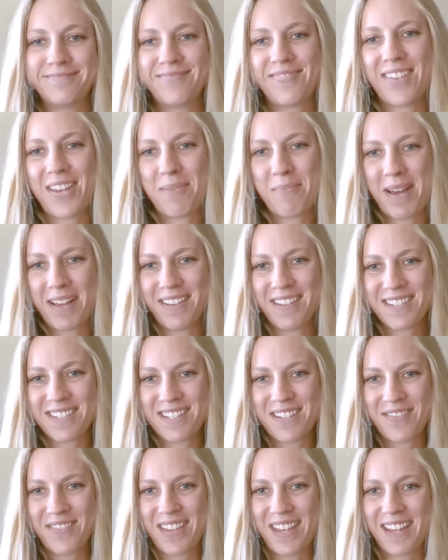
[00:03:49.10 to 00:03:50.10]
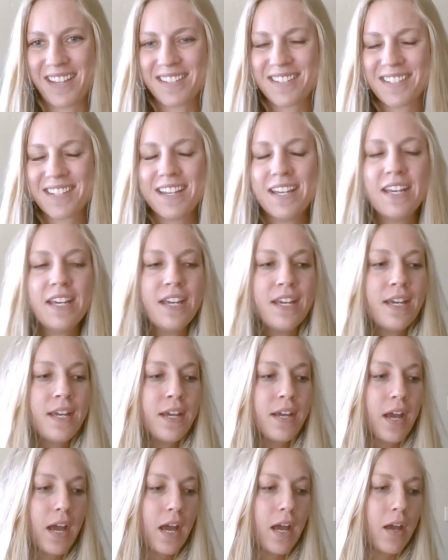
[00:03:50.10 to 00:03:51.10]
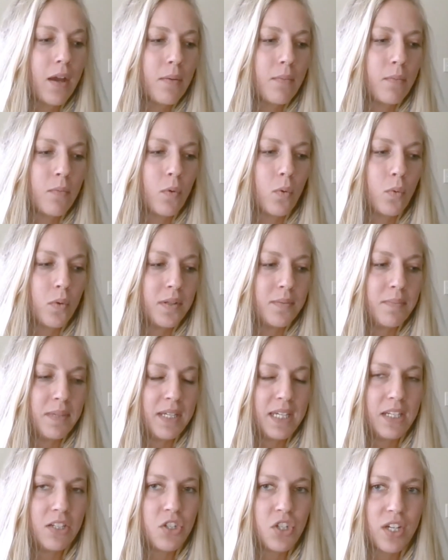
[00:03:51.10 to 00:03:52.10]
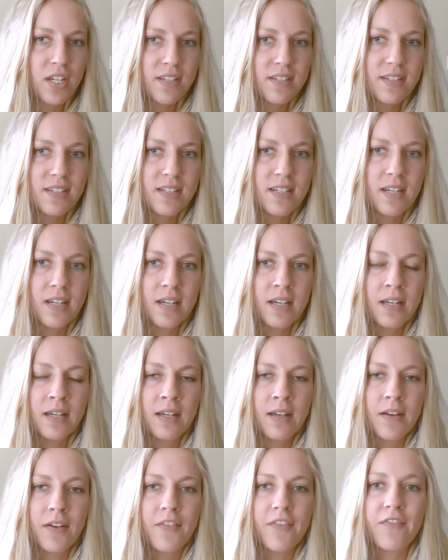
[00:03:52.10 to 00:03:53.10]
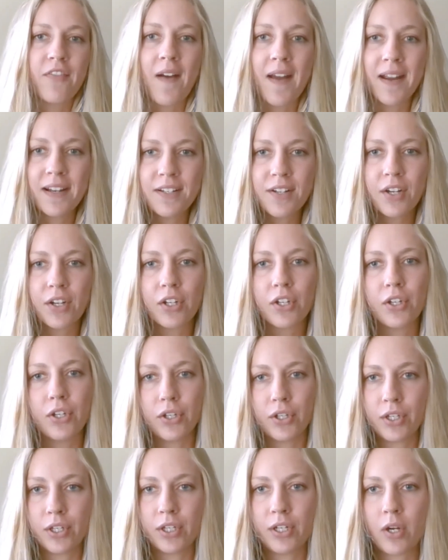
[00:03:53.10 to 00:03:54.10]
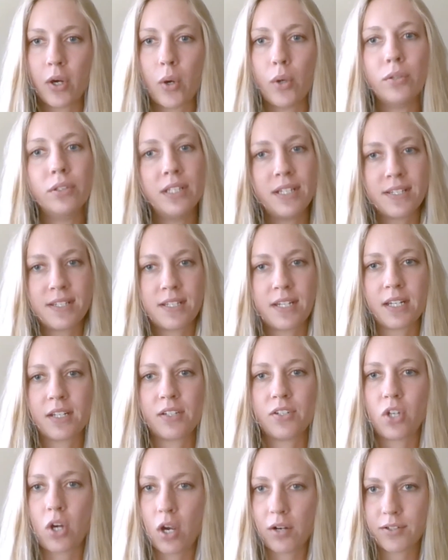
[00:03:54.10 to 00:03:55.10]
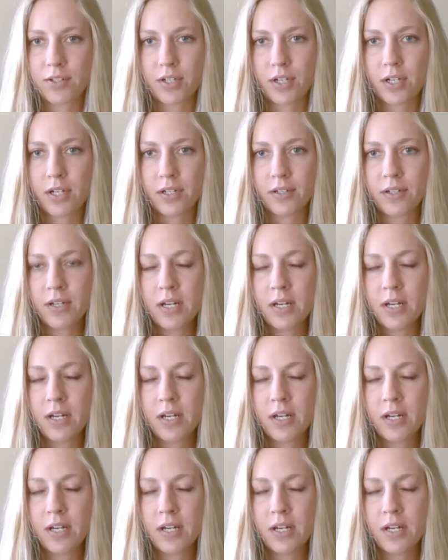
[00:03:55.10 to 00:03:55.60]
in my list of things would be just find a good holistic doctor.